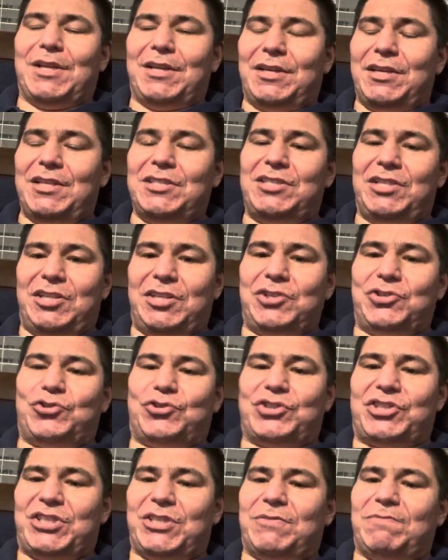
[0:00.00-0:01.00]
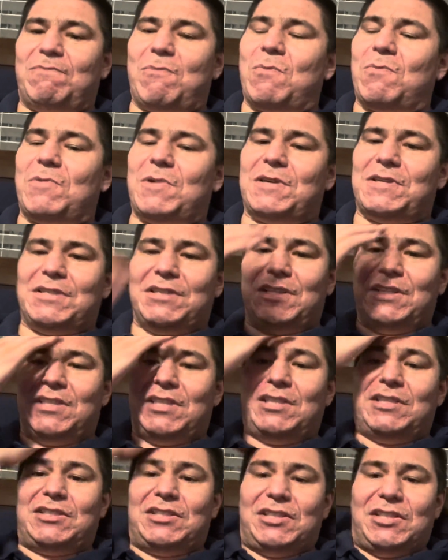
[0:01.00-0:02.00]
it's an interesting
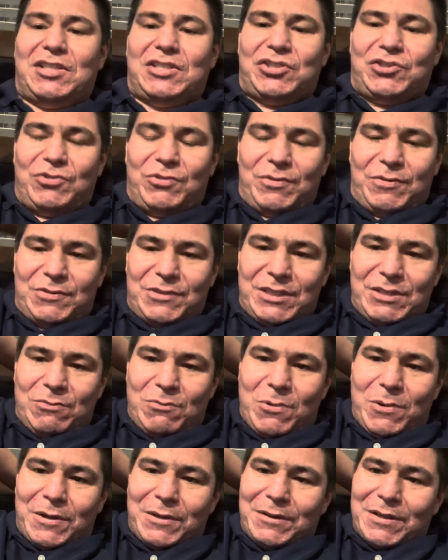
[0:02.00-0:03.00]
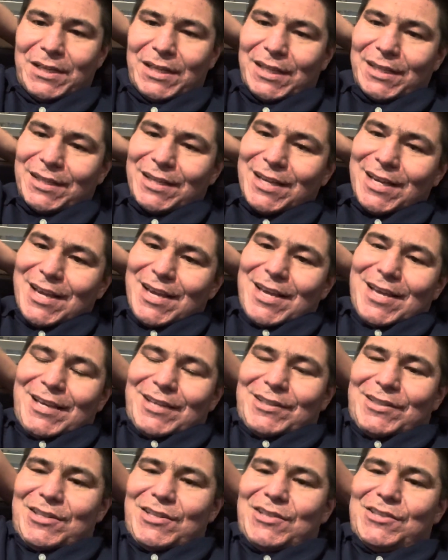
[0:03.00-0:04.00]
one that like
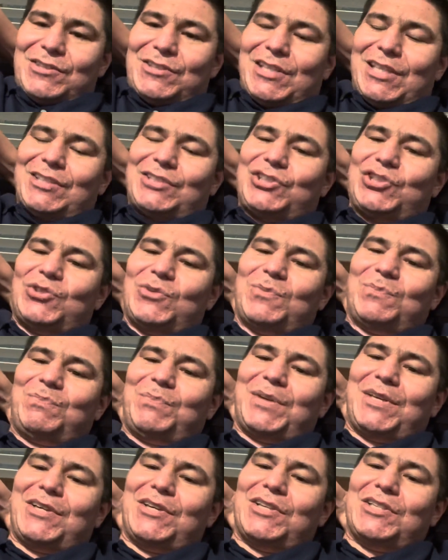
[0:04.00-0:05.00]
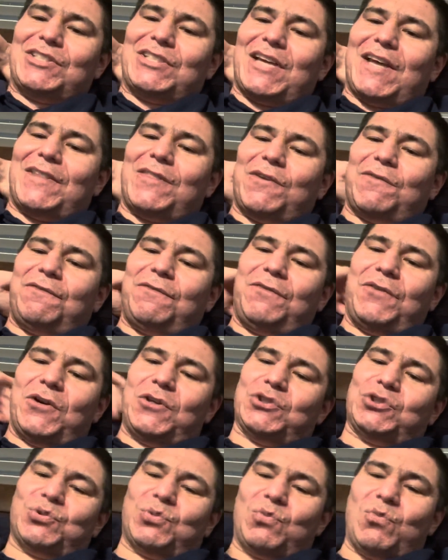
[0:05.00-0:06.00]
so, because at the
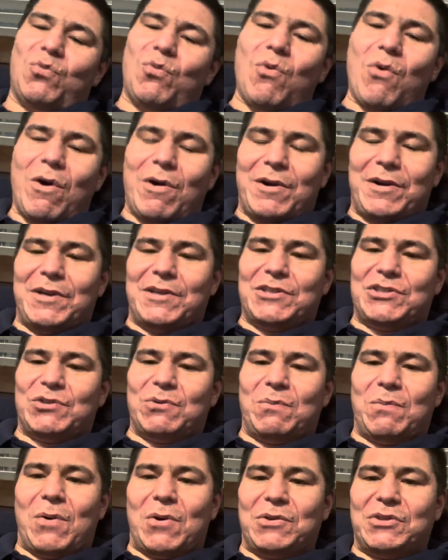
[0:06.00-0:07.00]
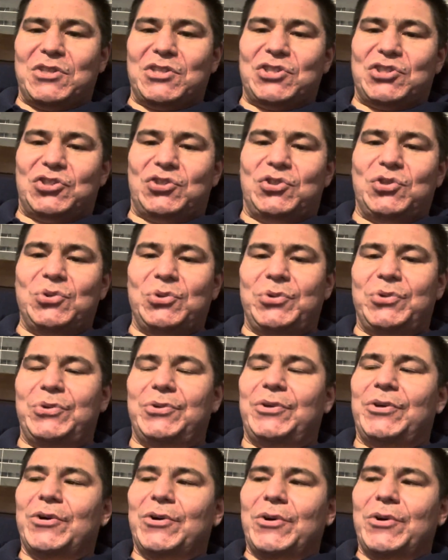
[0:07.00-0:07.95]
first one is about this dude